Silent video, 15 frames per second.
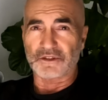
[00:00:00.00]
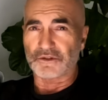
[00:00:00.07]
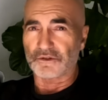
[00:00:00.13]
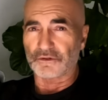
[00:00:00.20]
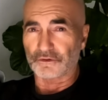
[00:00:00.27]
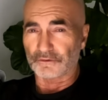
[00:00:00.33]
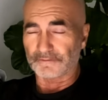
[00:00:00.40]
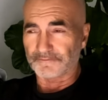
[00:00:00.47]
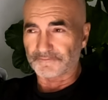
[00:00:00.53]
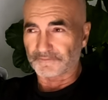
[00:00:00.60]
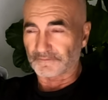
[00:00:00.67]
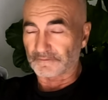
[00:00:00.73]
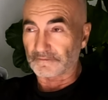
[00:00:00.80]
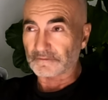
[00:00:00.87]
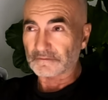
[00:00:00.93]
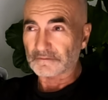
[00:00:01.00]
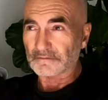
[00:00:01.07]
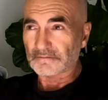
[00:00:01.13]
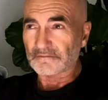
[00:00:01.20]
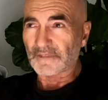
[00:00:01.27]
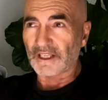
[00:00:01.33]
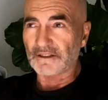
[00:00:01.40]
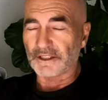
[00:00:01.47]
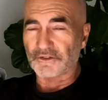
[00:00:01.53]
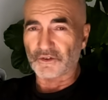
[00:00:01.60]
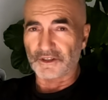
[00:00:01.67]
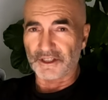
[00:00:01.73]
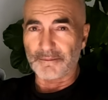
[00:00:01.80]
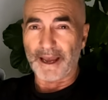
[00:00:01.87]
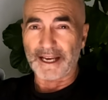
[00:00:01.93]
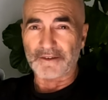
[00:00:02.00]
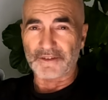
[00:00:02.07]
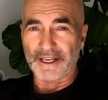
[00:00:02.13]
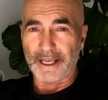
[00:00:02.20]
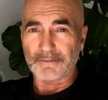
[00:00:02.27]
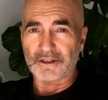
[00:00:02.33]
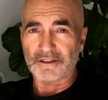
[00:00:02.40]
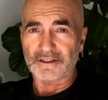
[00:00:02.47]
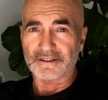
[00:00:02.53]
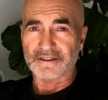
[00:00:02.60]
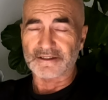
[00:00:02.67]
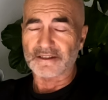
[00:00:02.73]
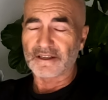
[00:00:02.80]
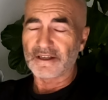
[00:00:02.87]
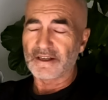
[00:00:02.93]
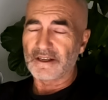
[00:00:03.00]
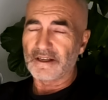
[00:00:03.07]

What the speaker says: to literally in the back of an ambulance.